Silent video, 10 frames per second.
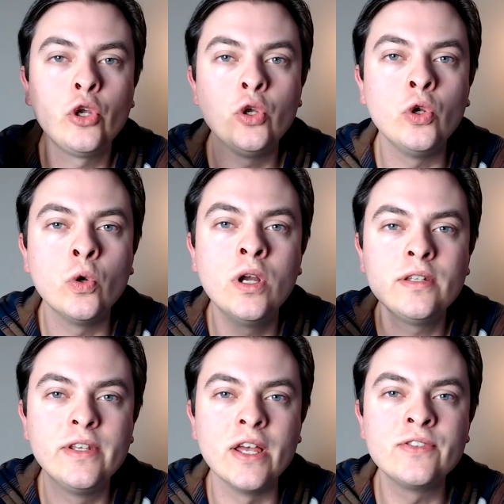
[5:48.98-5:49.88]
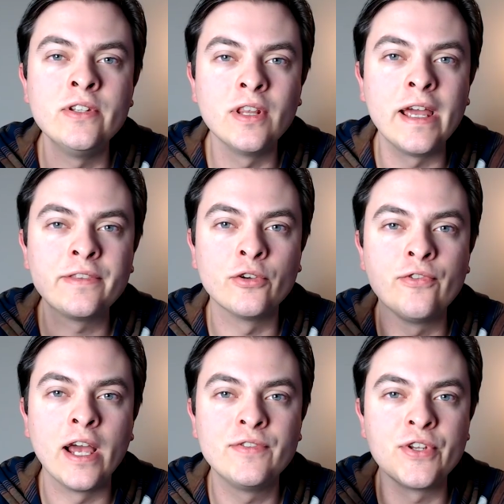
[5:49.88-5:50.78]
Who doesn't like their
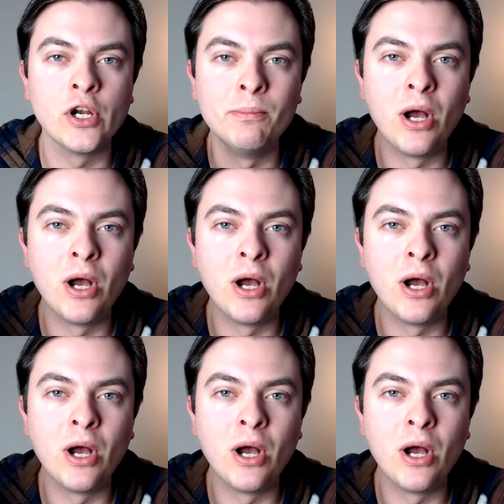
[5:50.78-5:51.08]
5-star